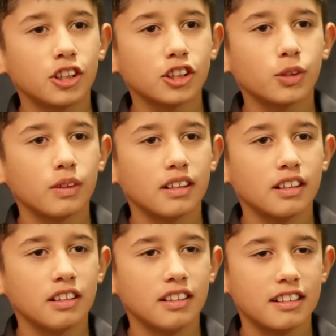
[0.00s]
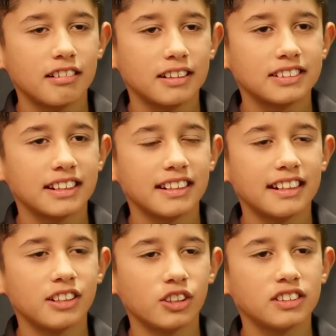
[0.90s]
Joshua Mitchell
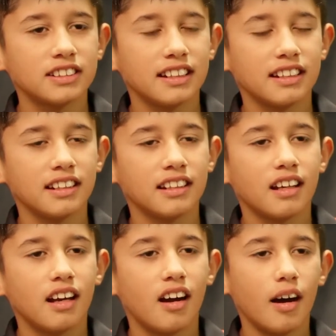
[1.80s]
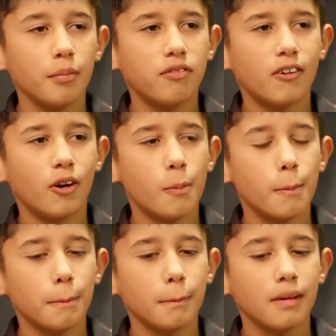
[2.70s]
Sydney Johnson. I'm
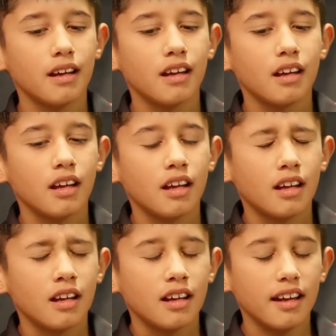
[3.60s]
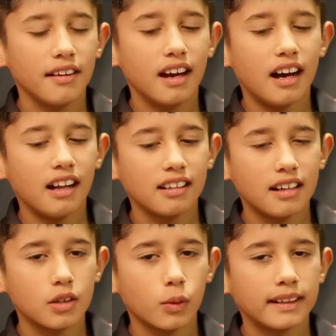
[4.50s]
from
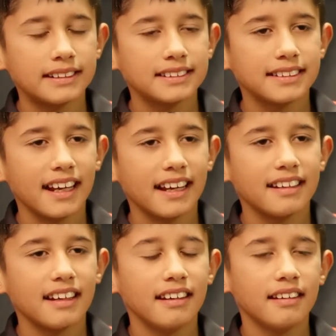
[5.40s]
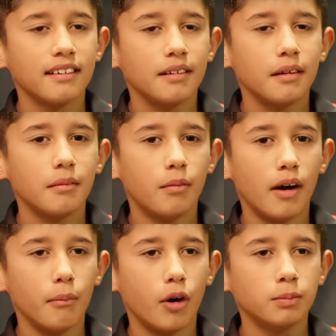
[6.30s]
Inala, Queensland, and
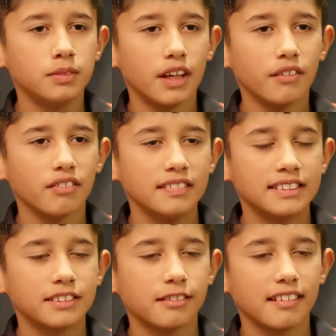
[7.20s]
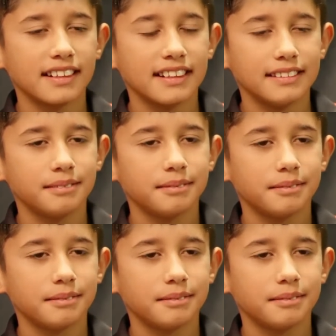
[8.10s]
my mob's over in Straddie.